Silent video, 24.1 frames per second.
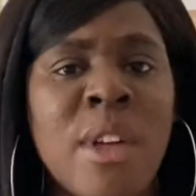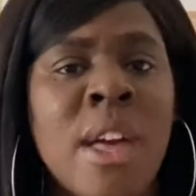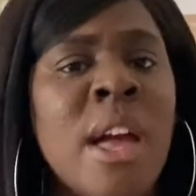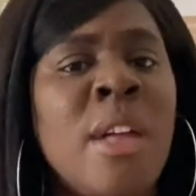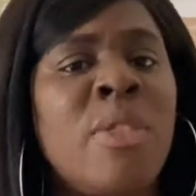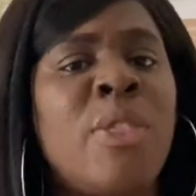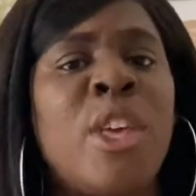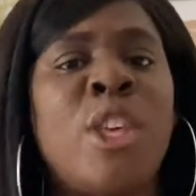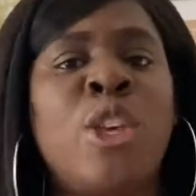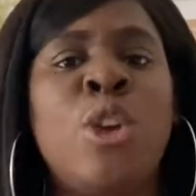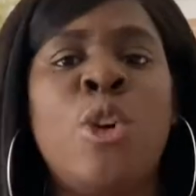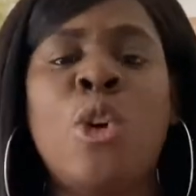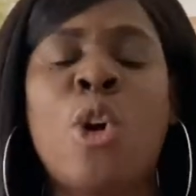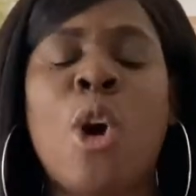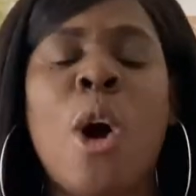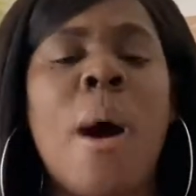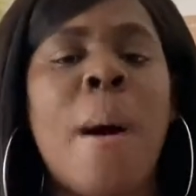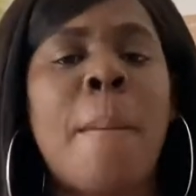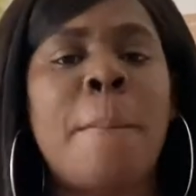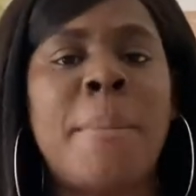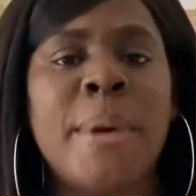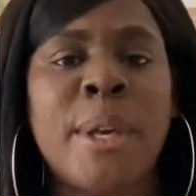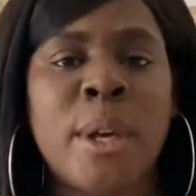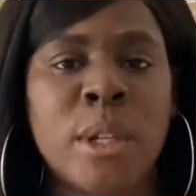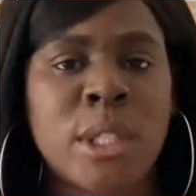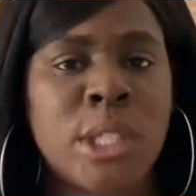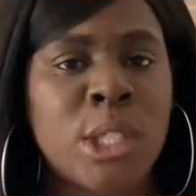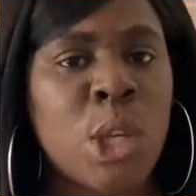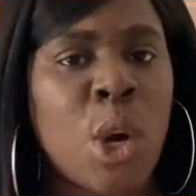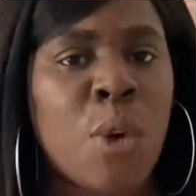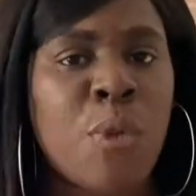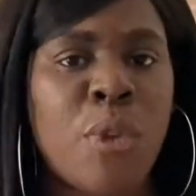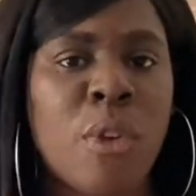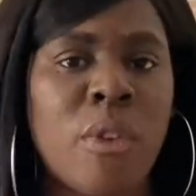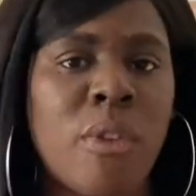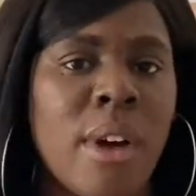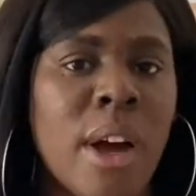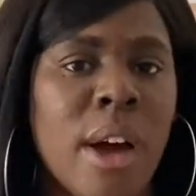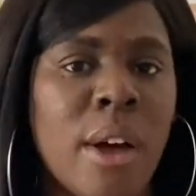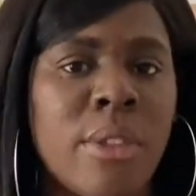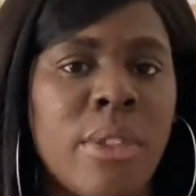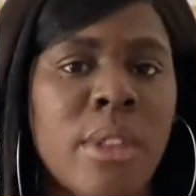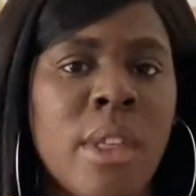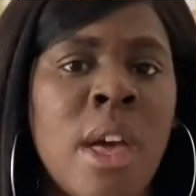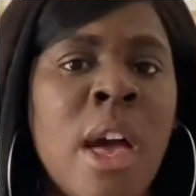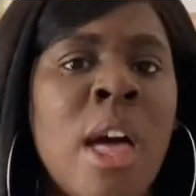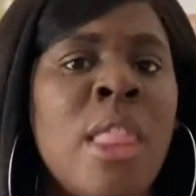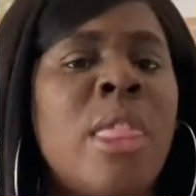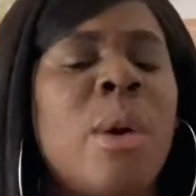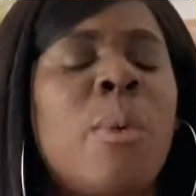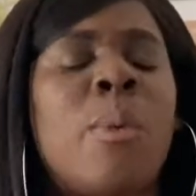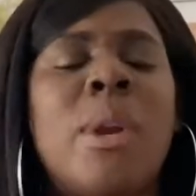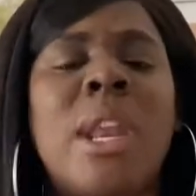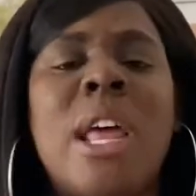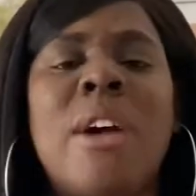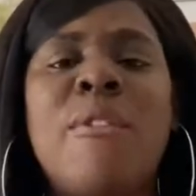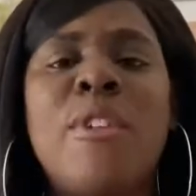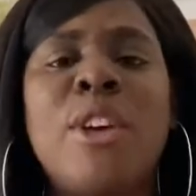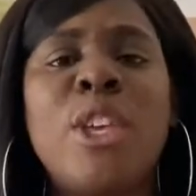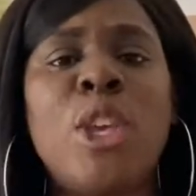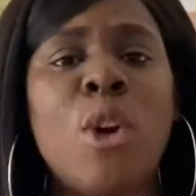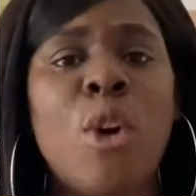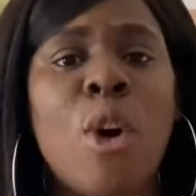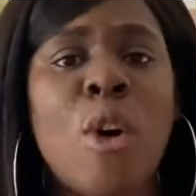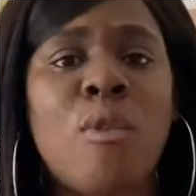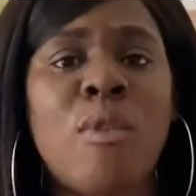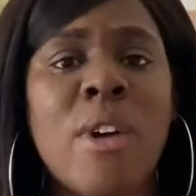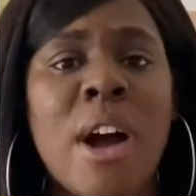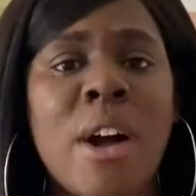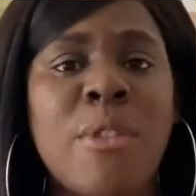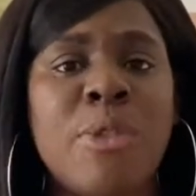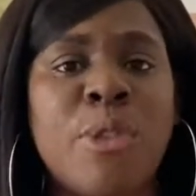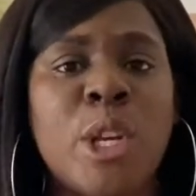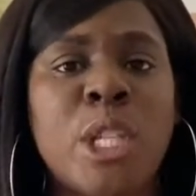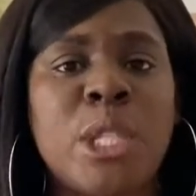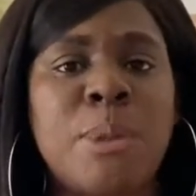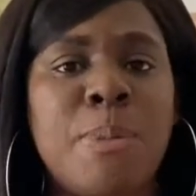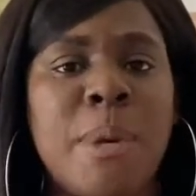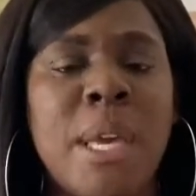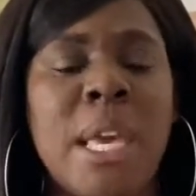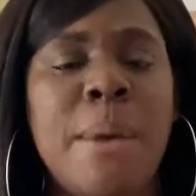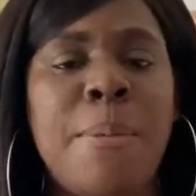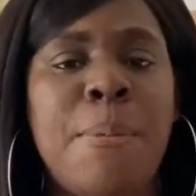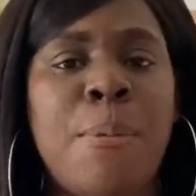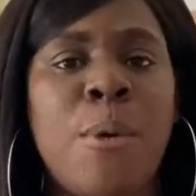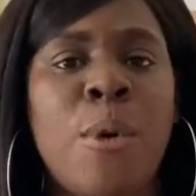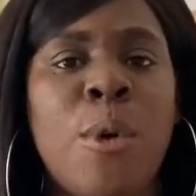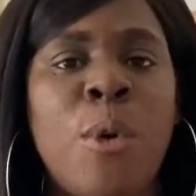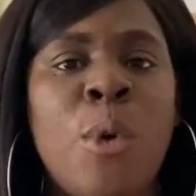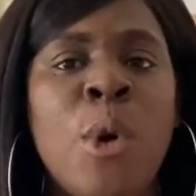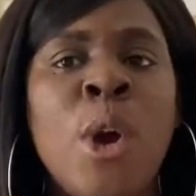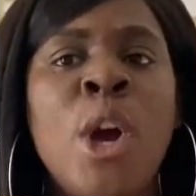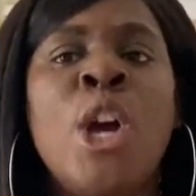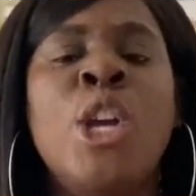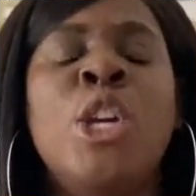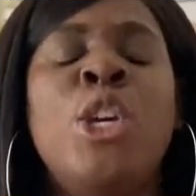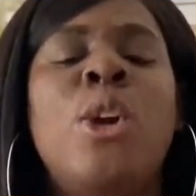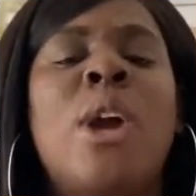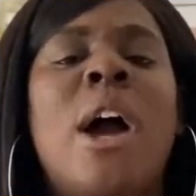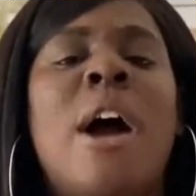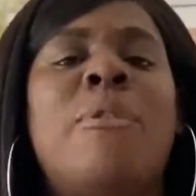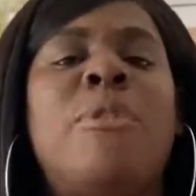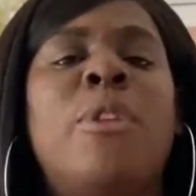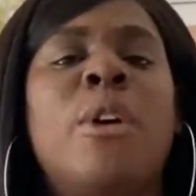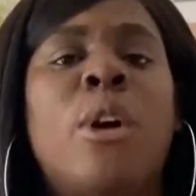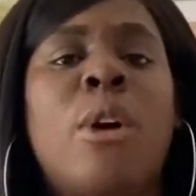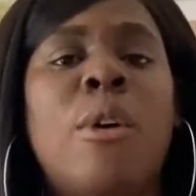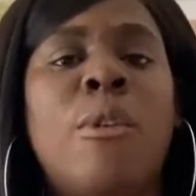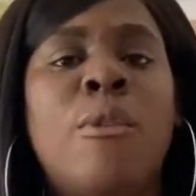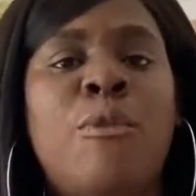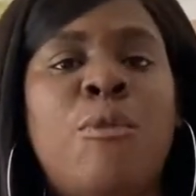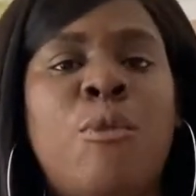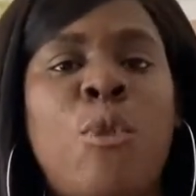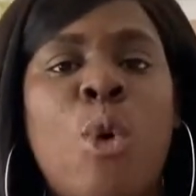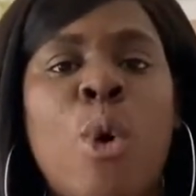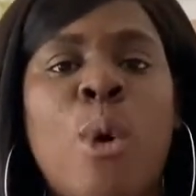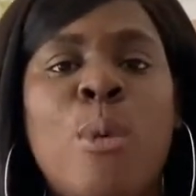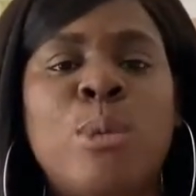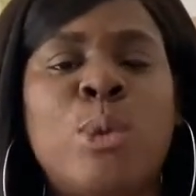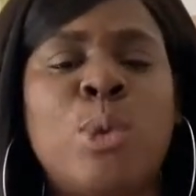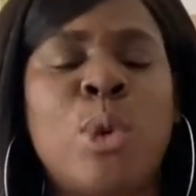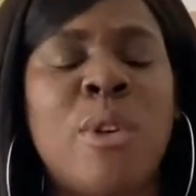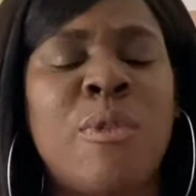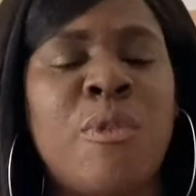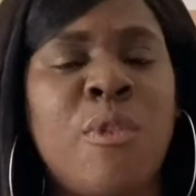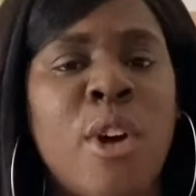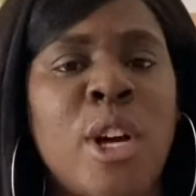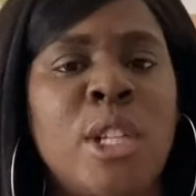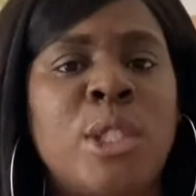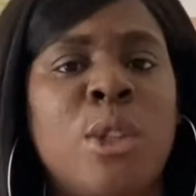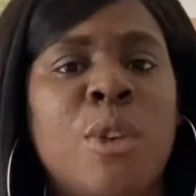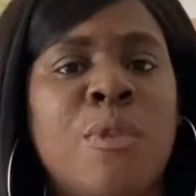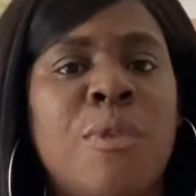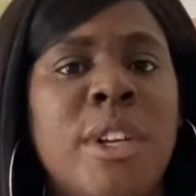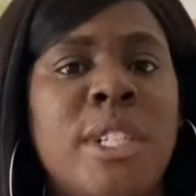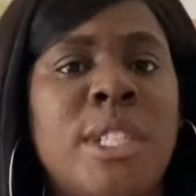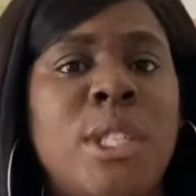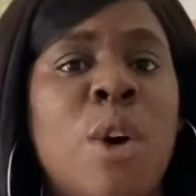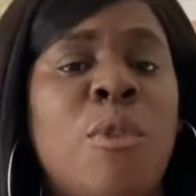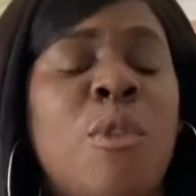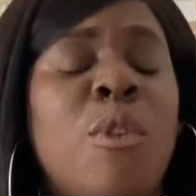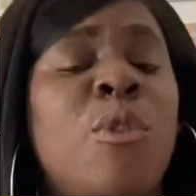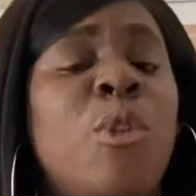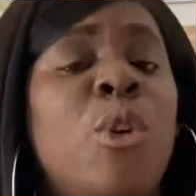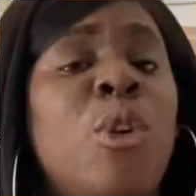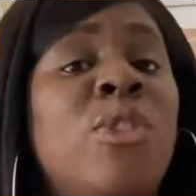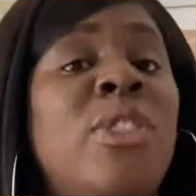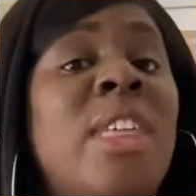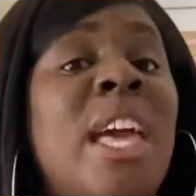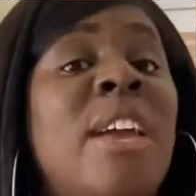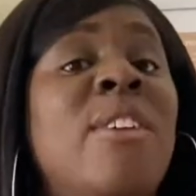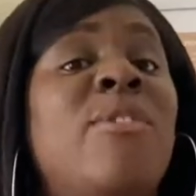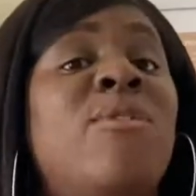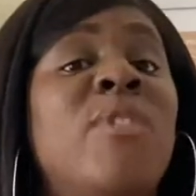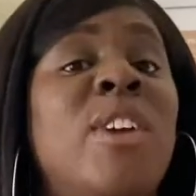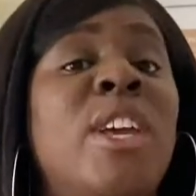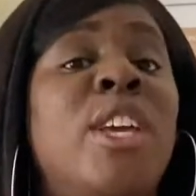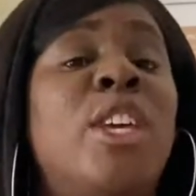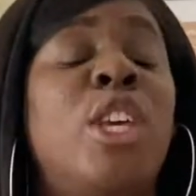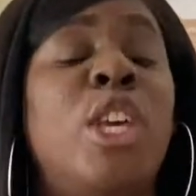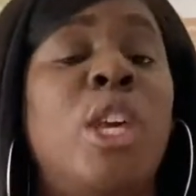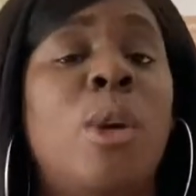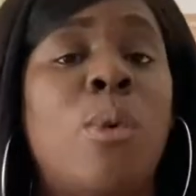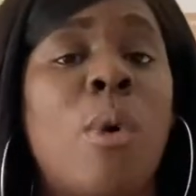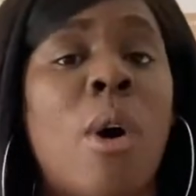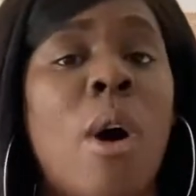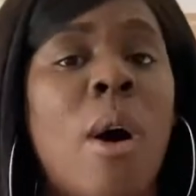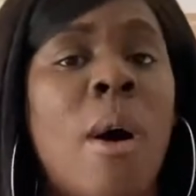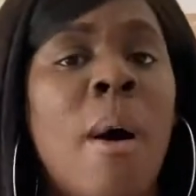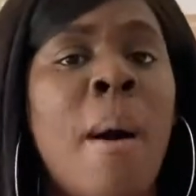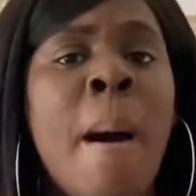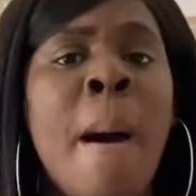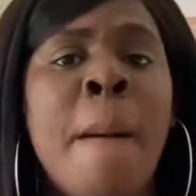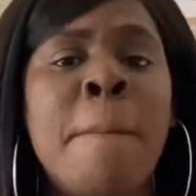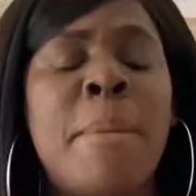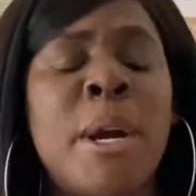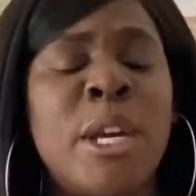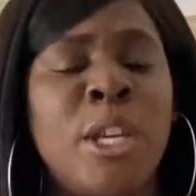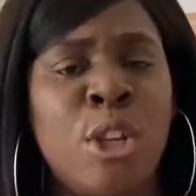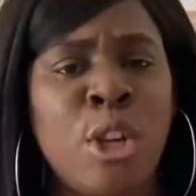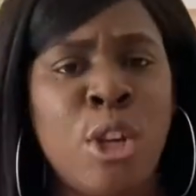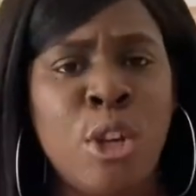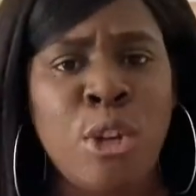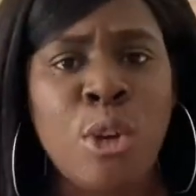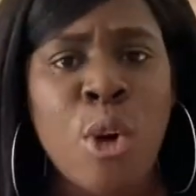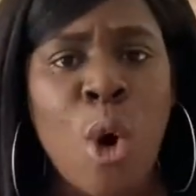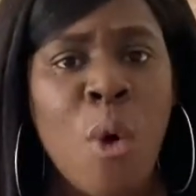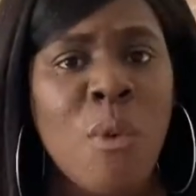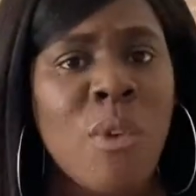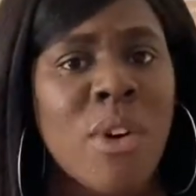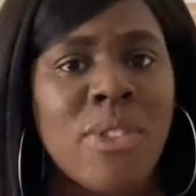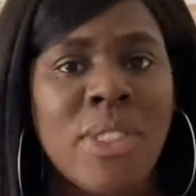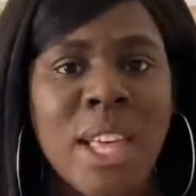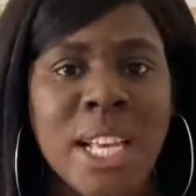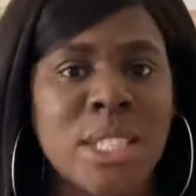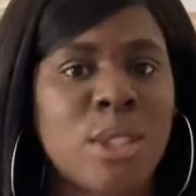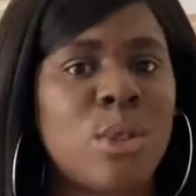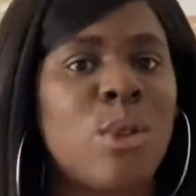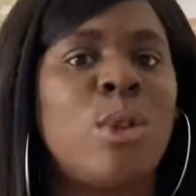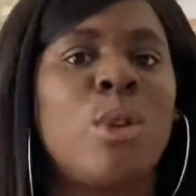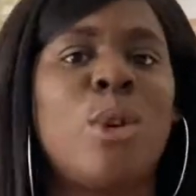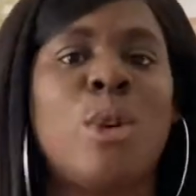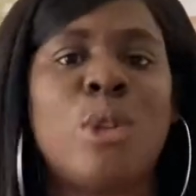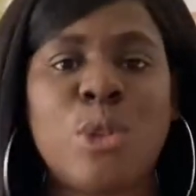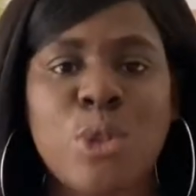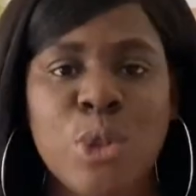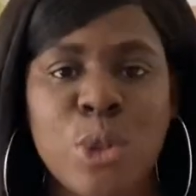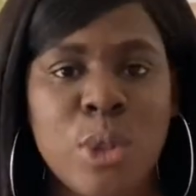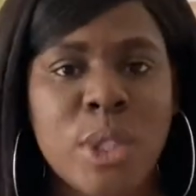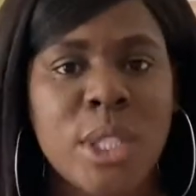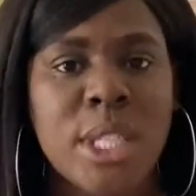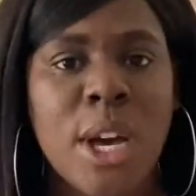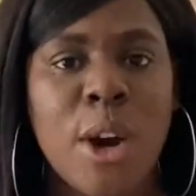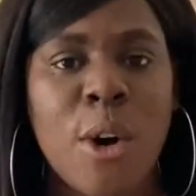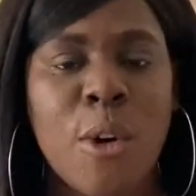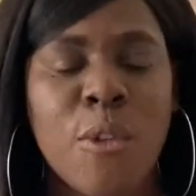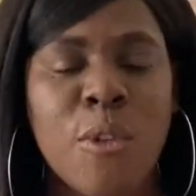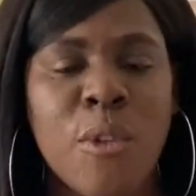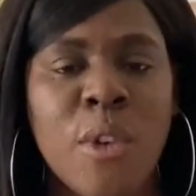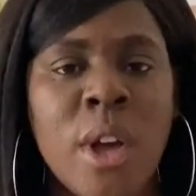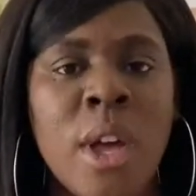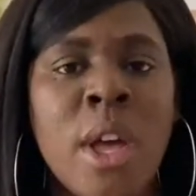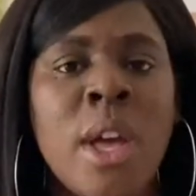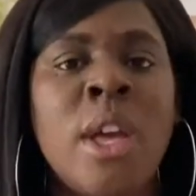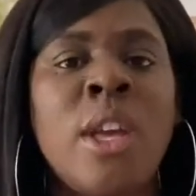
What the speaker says: that you can't be yourself around? That whenever you're around those people, you have to conform to a version of yourself of who they think you are. But you know that that's not your true self.